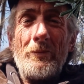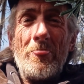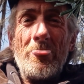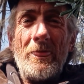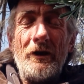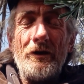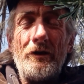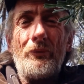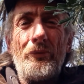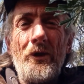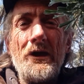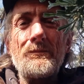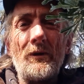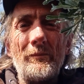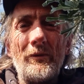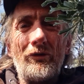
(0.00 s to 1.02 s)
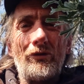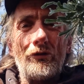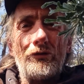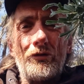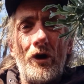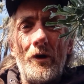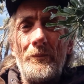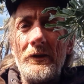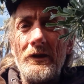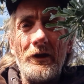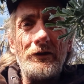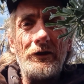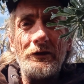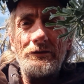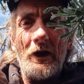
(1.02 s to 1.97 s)
And your savior, Mr. Trump, he
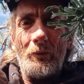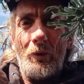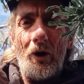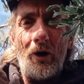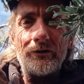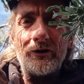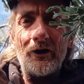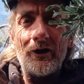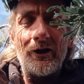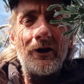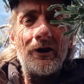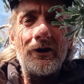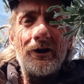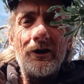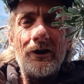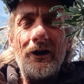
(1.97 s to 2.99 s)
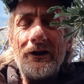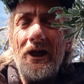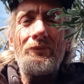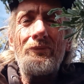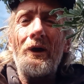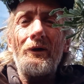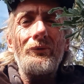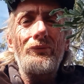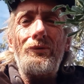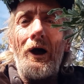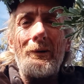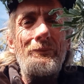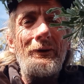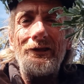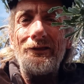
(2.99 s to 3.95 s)
didn't get that wall done. And that's not going to
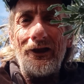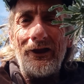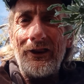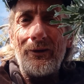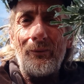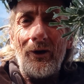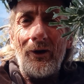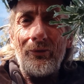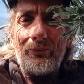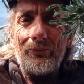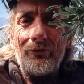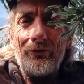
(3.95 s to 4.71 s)
stop anything anyways.